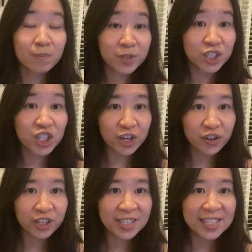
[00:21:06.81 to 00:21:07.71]
But
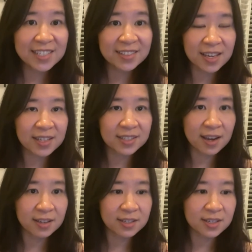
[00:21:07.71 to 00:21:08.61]
generally, data
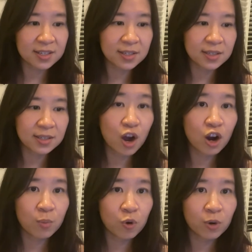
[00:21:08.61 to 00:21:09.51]
scientists
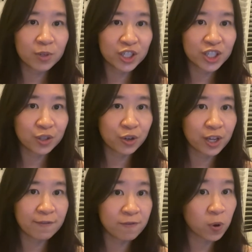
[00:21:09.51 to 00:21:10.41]
are more machine
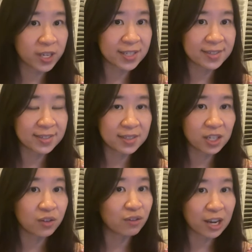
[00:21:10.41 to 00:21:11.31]
learning focused
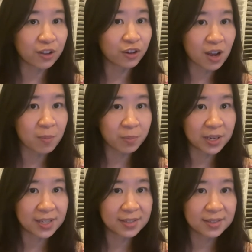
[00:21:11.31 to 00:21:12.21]
in regular
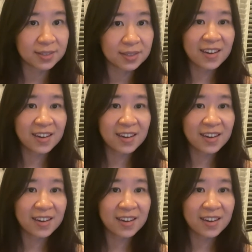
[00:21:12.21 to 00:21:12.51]
companies.